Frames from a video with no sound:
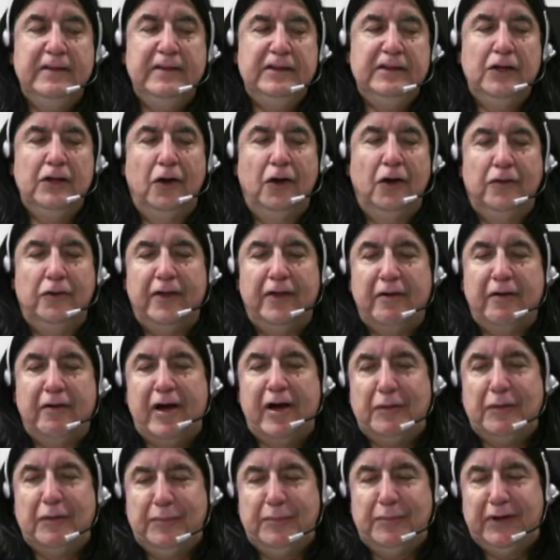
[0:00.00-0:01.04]
Although our
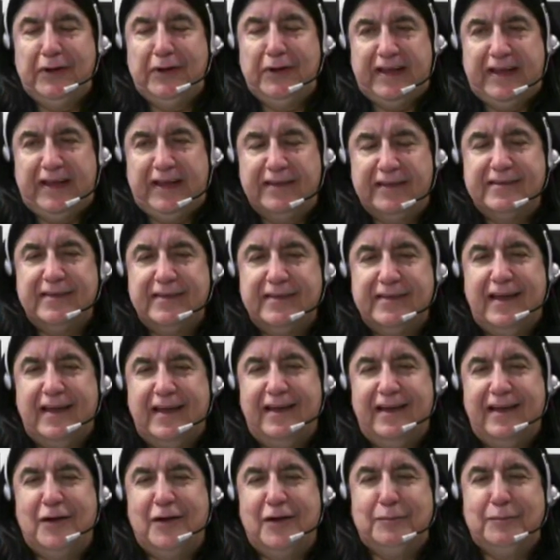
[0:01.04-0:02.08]
bodies and our
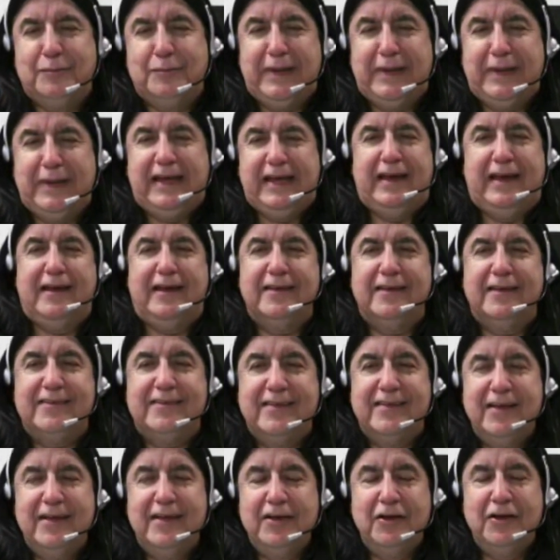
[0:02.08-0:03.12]
beings
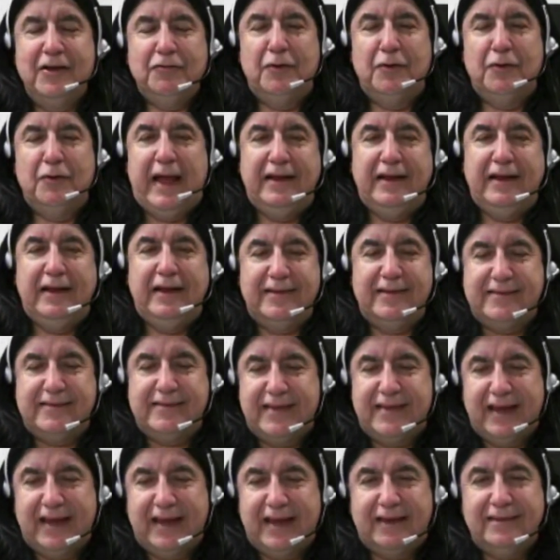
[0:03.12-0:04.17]
remain
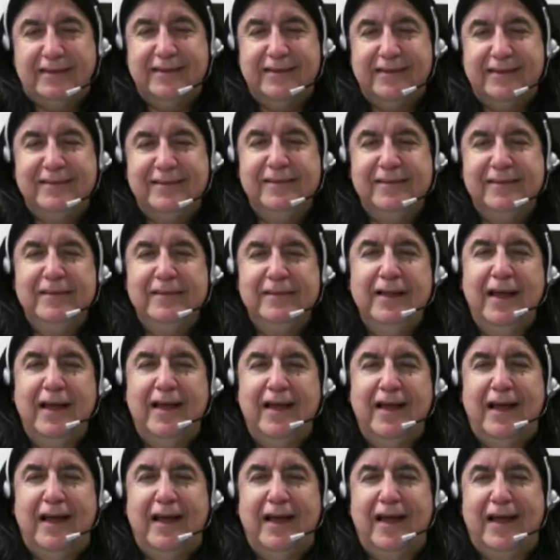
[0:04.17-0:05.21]
distinct,
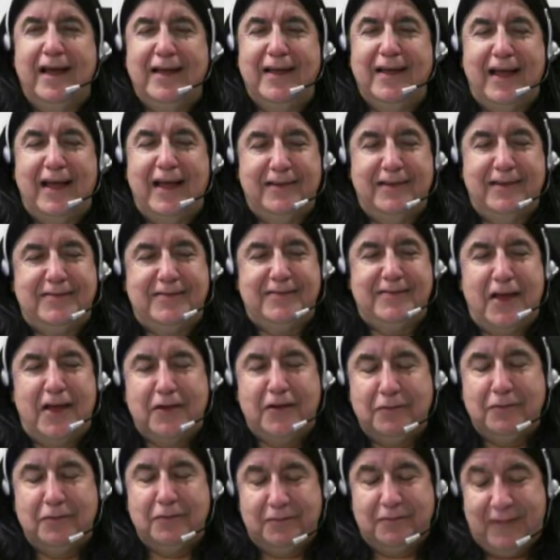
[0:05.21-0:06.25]
so
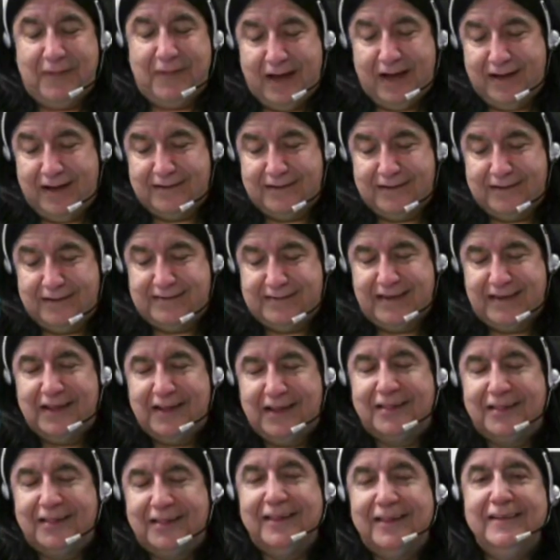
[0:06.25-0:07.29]
are still
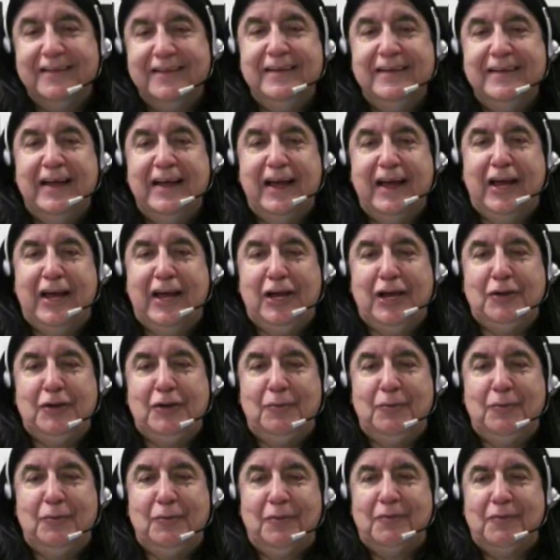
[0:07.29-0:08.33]
in
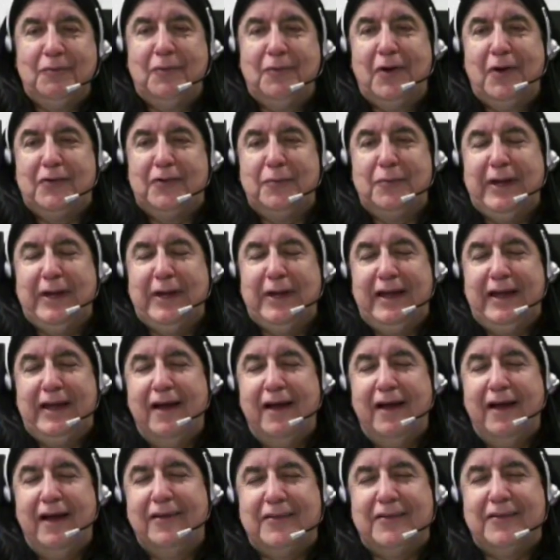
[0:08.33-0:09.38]
what we
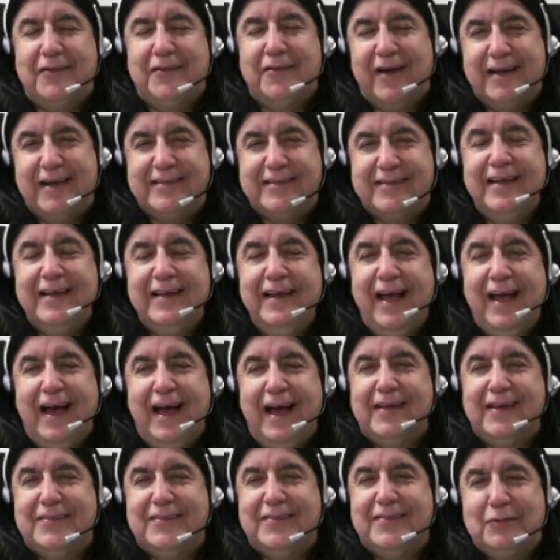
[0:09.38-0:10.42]
characterize as the
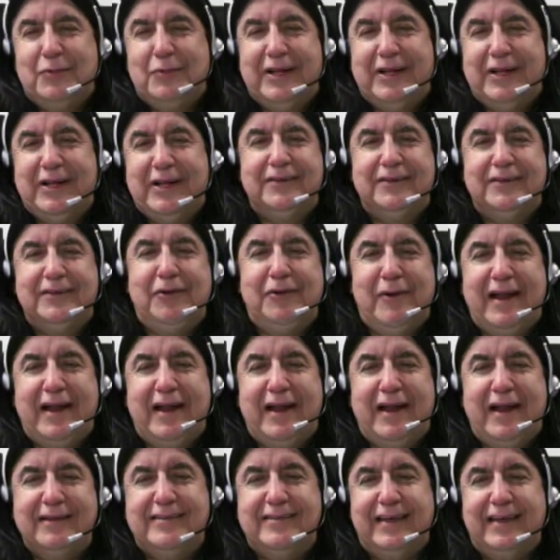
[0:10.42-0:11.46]
world of
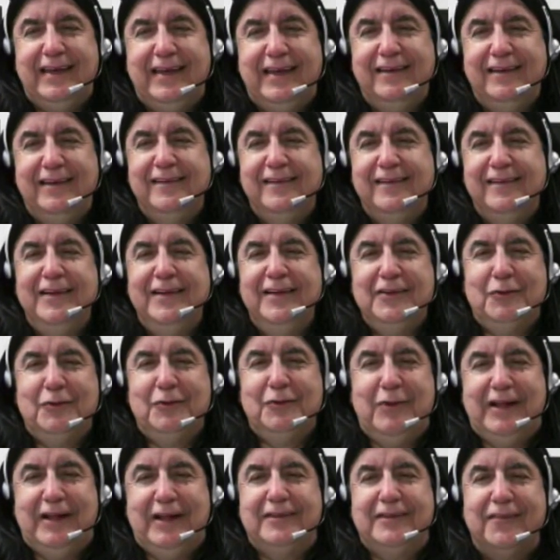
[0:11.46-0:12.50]
duality, the world of
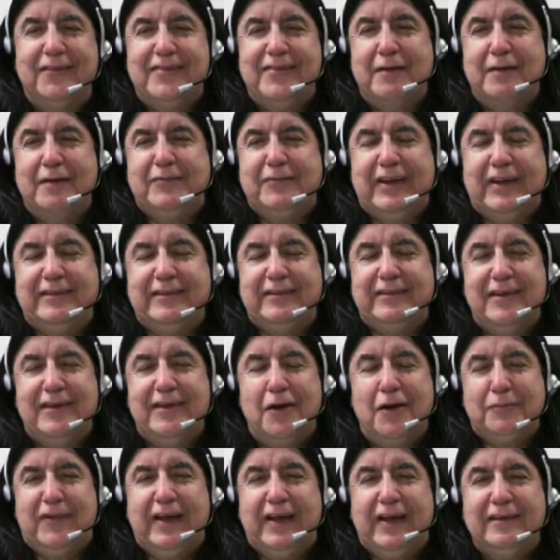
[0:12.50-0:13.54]
subject and
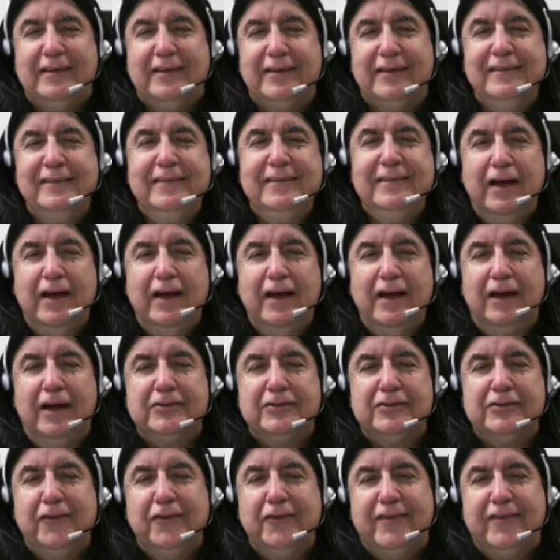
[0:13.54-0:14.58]
object, our
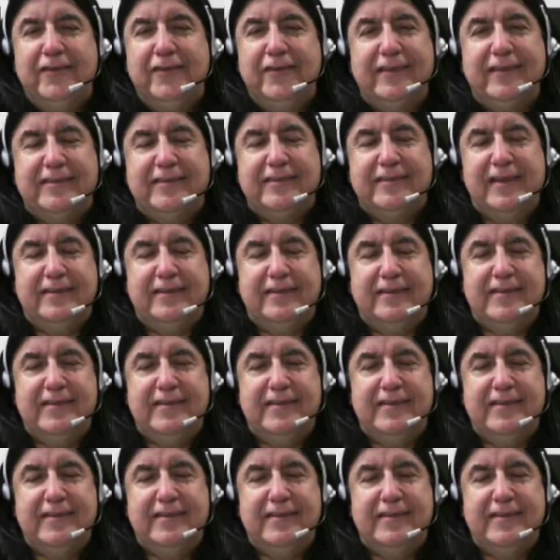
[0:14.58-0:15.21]
consciousnesses